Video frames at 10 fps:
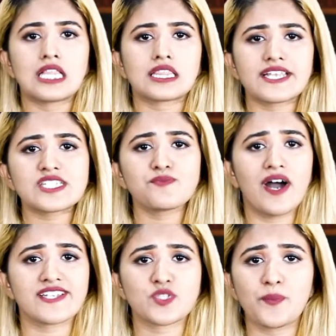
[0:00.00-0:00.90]
This
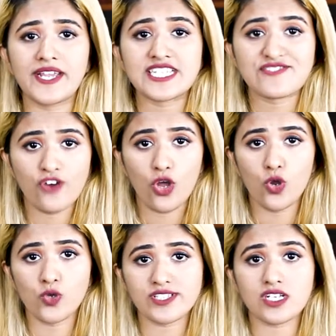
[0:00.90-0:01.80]
masterpiece
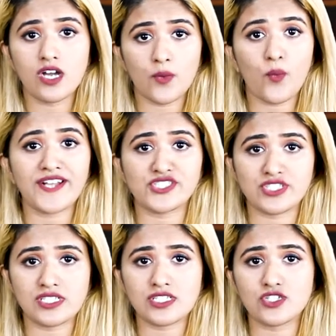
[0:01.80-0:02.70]
follows the
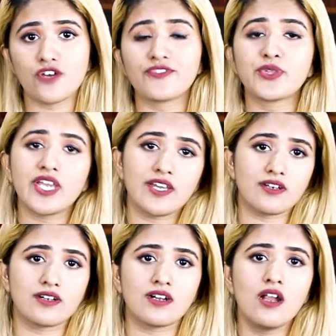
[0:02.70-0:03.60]
conventions of the
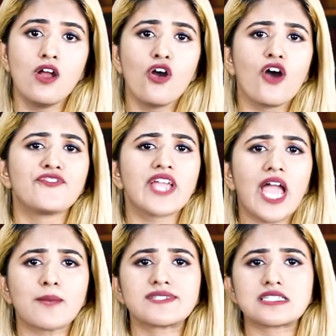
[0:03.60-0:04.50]
theater of the
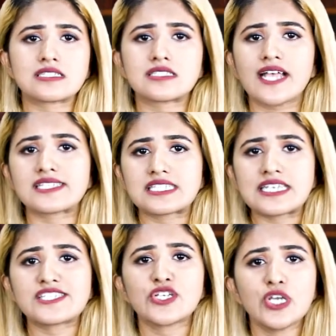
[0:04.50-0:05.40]
absurd that
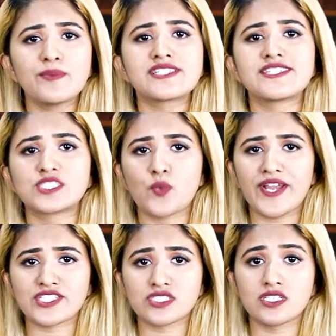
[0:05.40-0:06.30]
sees human
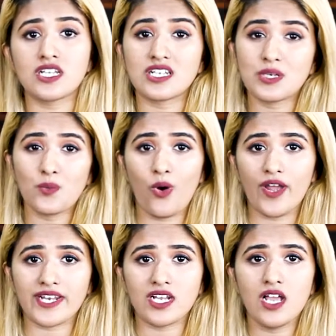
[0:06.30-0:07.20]
situation
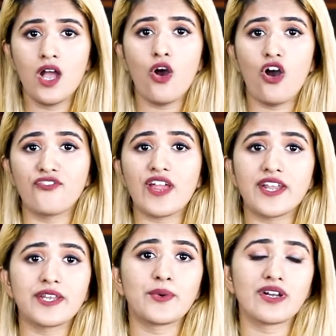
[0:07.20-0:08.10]
devoid of
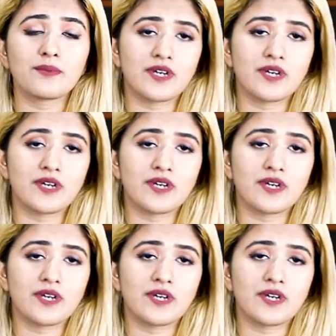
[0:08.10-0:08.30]
any real